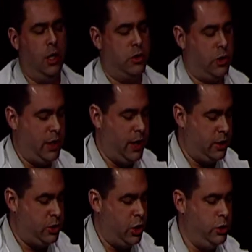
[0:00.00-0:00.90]
so that they could
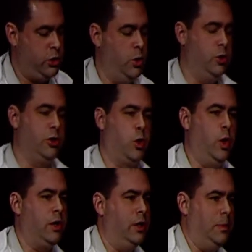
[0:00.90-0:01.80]
turn to and just
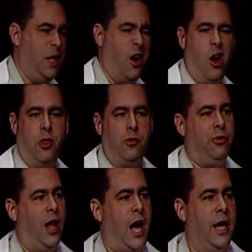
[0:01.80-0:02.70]
quickly be on the
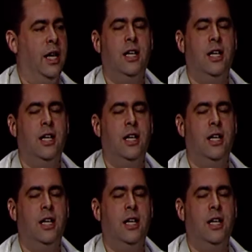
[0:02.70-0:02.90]
fly